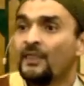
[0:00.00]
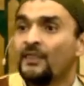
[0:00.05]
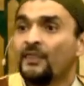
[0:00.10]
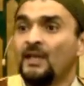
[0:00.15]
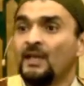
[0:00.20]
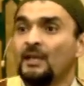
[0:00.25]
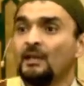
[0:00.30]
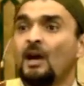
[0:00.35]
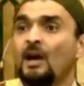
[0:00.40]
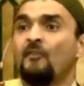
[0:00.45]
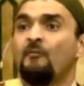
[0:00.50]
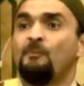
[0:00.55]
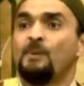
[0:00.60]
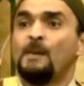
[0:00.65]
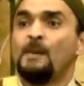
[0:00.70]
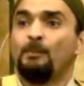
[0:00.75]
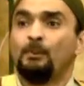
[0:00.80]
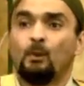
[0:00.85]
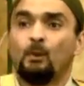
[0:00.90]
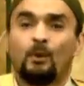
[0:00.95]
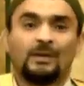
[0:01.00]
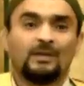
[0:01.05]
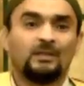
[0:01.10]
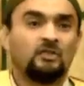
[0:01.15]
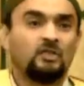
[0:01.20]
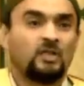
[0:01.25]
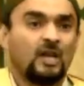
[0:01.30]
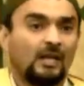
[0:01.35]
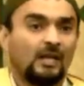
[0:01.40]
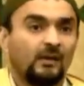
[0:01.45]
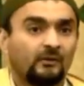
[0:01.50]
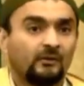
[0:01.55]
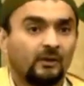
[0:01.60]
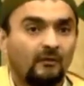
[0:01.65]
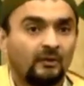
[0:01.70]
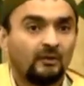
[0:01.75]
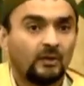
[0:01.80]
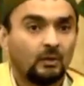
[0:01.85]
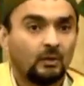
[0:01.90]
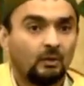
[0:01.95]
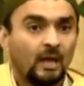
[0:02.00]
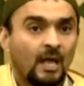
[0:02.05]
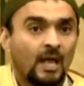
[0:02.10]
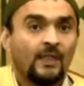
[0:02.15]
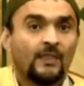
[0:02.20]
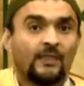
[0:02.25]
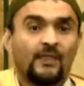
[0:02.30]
Think of people who are jealous of you.